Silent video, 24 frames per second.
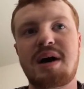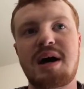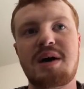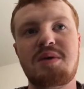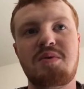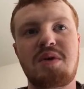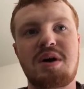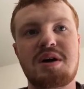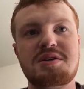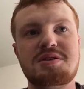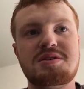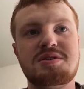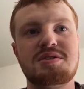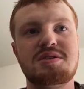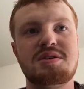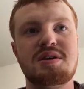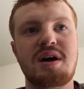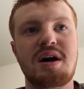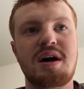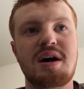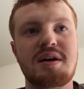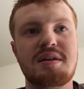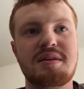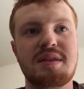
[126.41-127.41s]
I watched
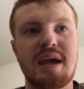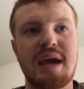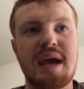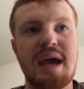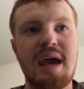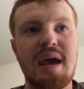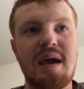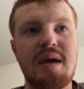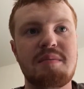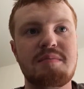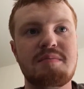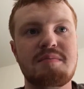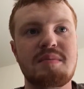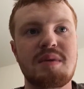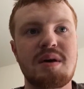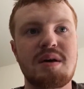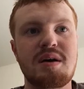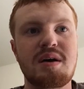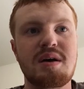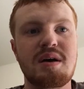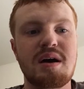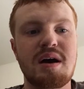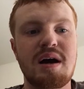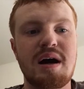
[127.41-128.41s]
the game
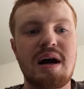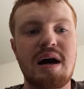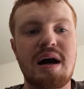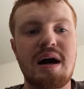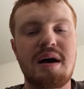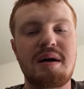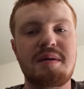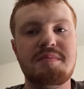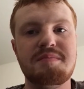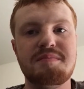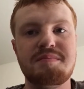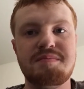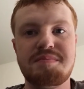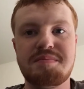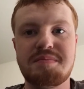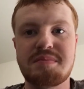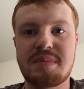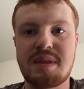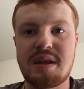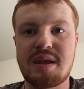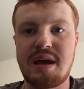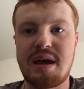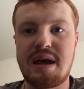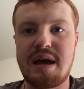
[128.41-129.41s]

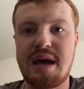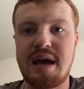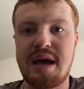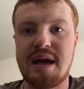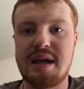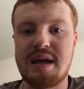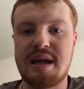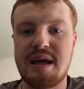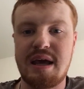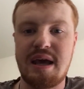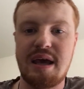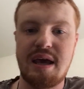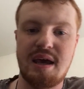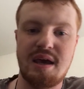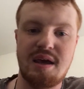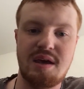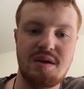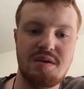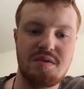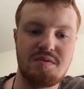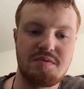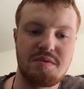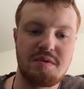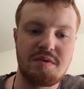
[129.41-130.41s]
at
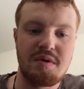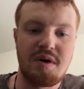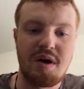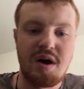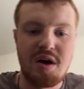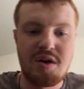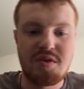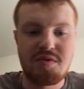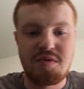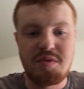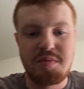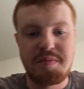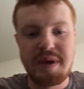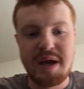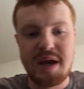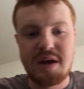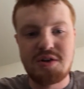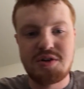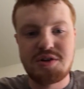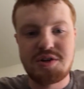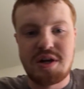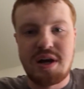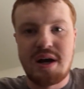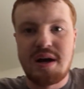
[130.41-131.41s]
a auto
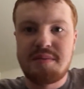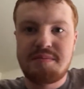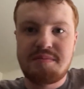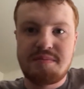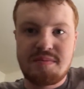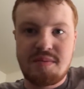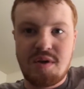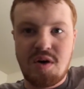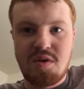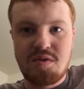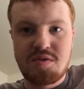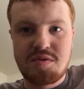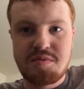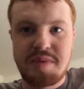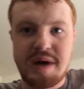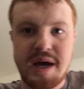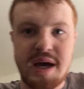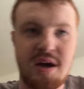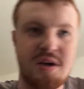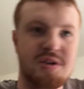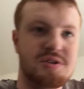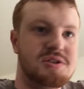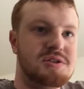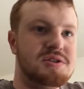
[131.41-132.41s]
repair shop owned
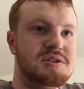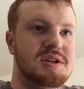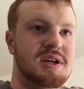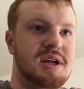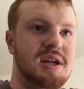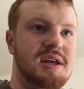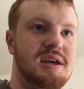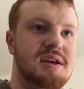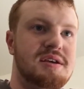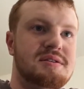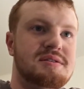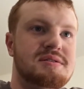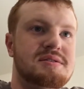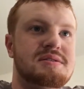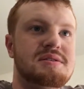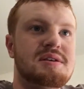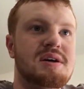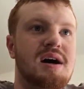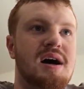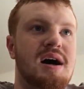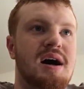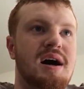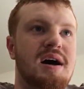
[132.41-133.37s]
by Argentinians,